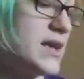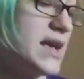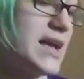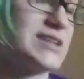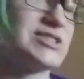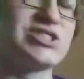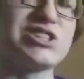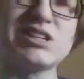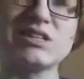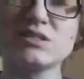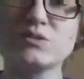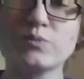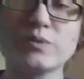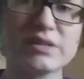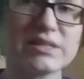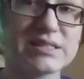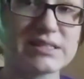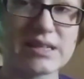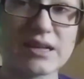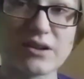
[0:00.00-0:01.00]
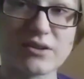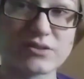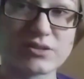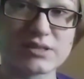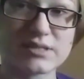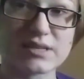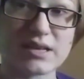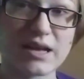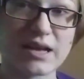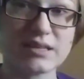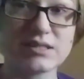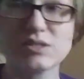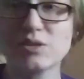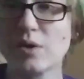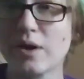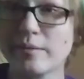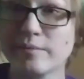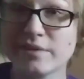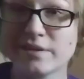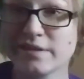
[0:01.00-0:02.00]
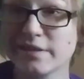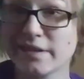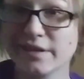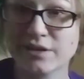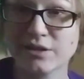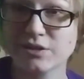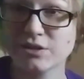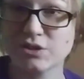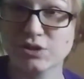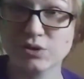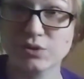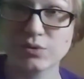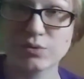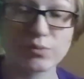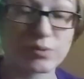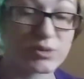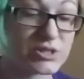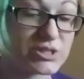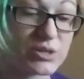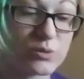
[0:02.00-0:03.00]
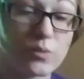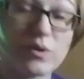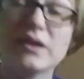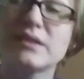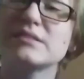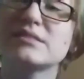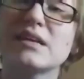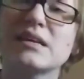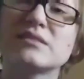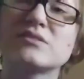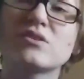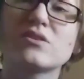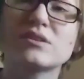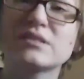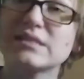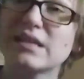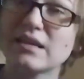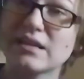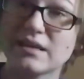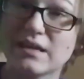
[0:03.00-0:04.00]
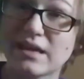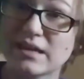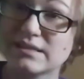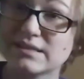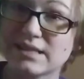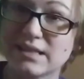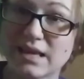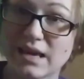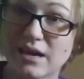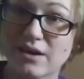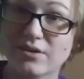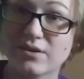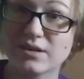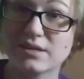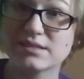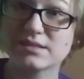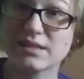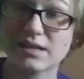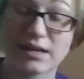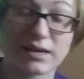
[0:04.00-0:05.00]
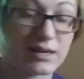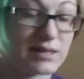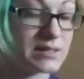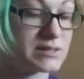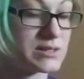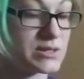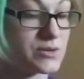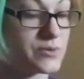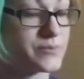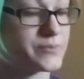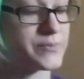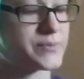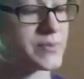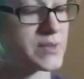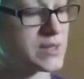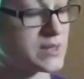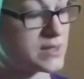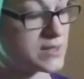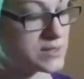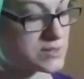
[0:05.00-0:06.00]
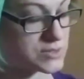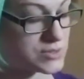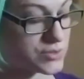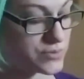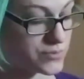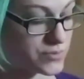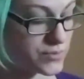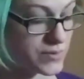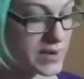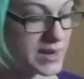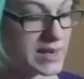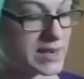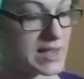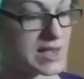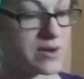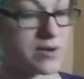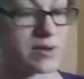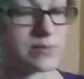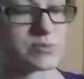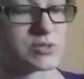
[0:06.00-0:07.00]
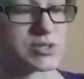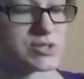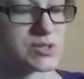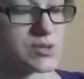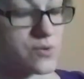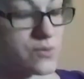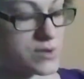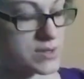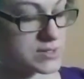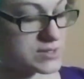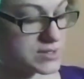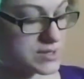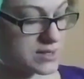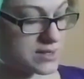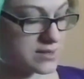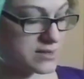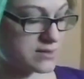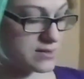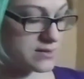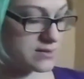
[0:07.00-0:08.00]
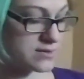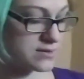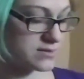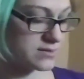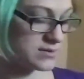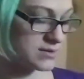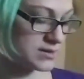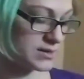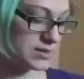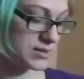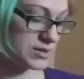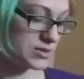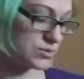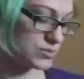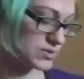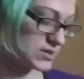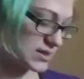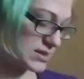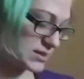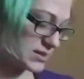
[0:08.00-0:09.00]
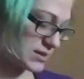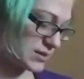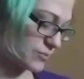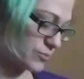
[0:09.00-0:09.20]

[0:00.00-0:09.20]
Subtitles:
And she doesn't want to stay on her side, so I'm going to let her do what she wants as long as I can get to the areas that I need to. So for right now, I'm just going to use this to